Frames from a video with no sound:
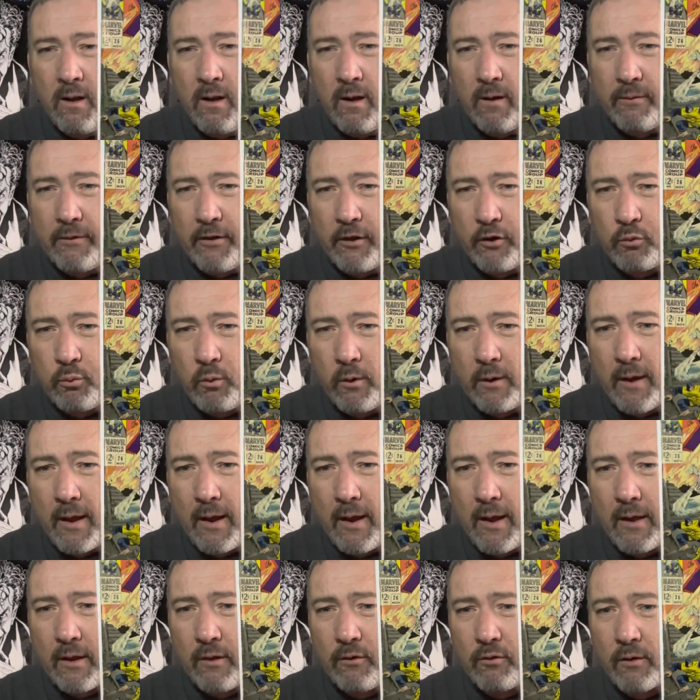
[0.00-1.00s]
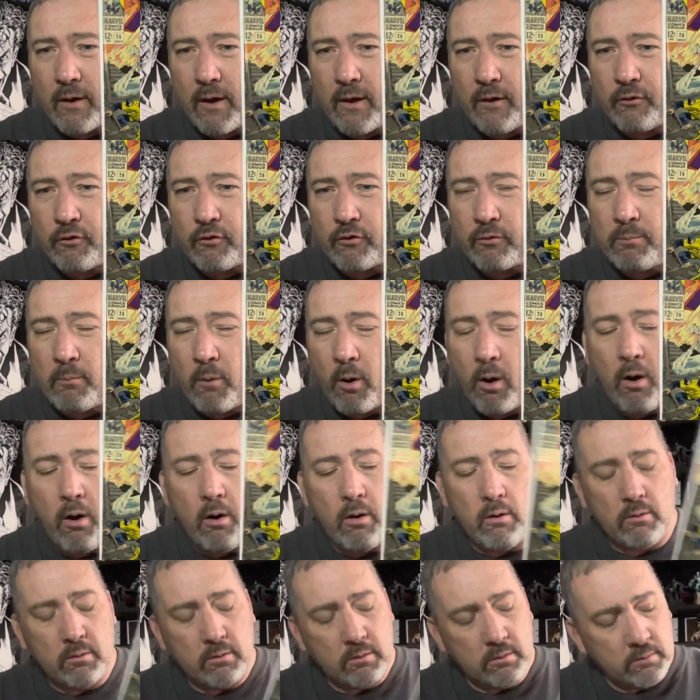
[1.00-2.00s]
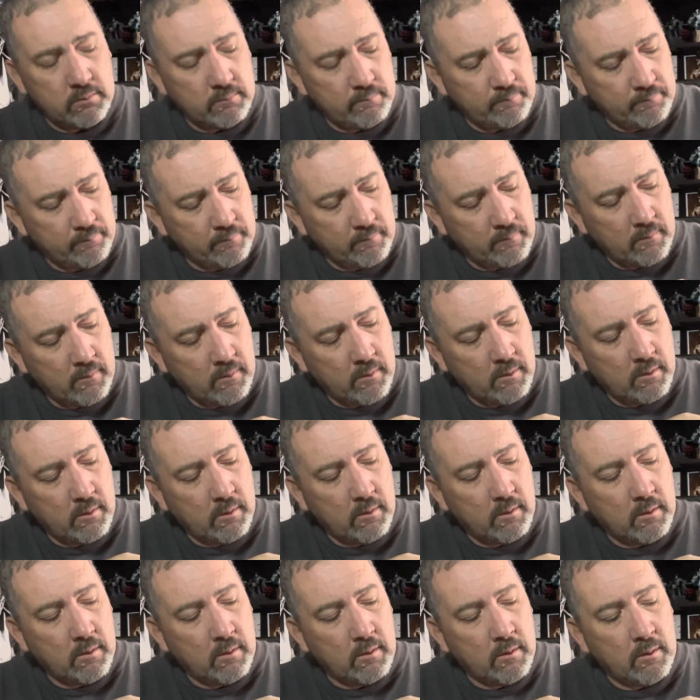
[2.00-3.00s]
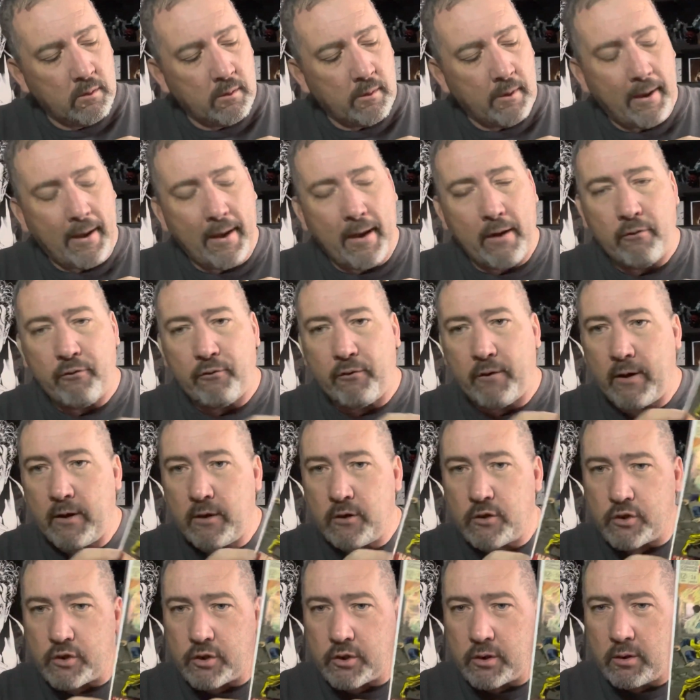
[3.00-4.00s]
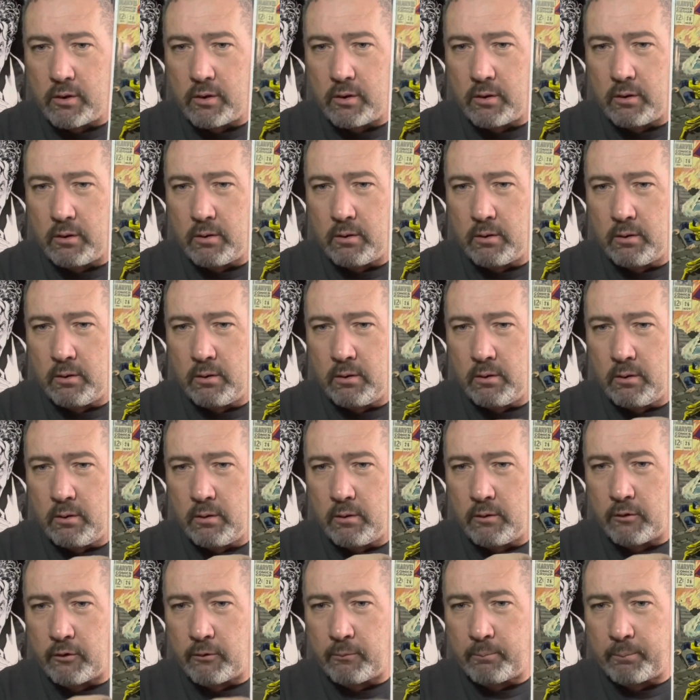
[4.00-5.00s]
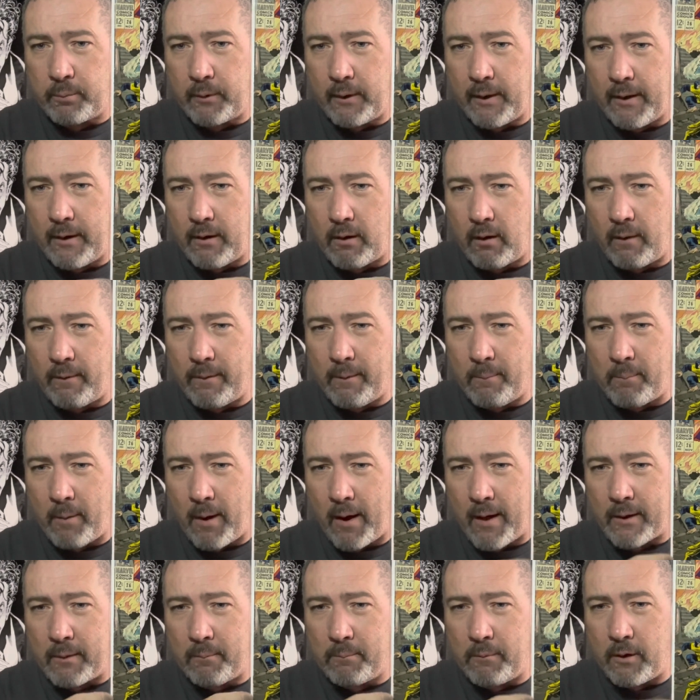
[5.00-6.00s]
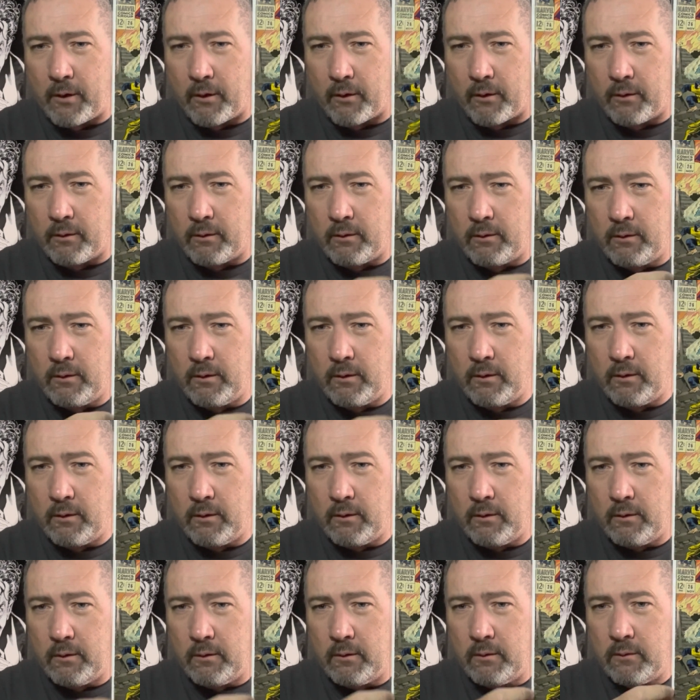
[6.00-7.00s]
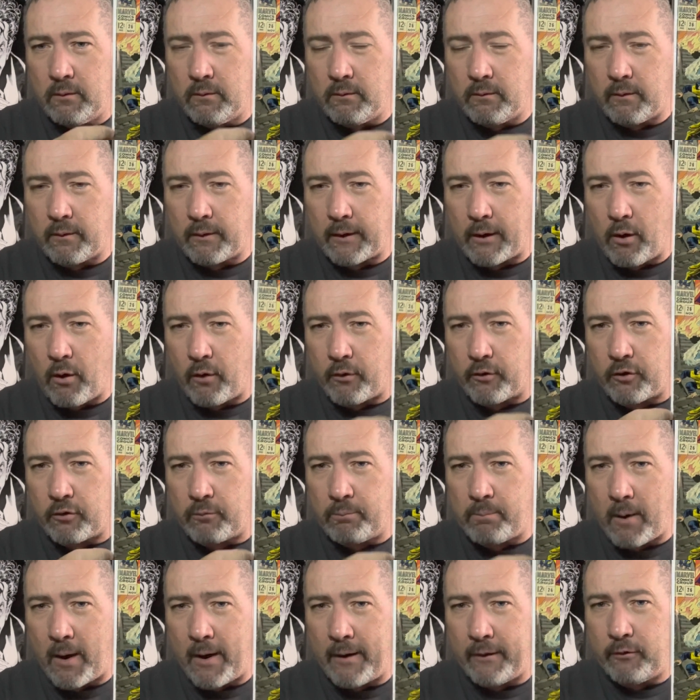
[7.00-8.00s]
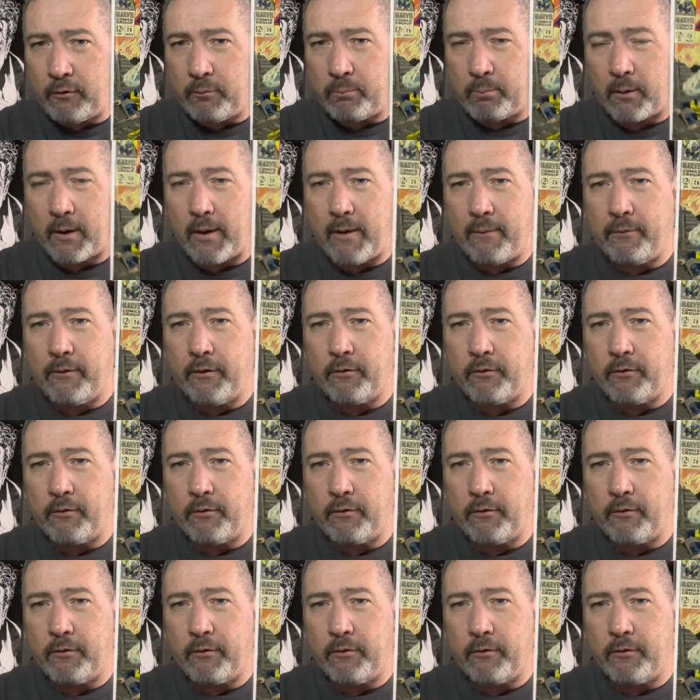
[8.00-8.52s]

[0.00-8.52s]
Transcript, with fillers: This one has a small half inch split on the bottom here. They call it a spine split.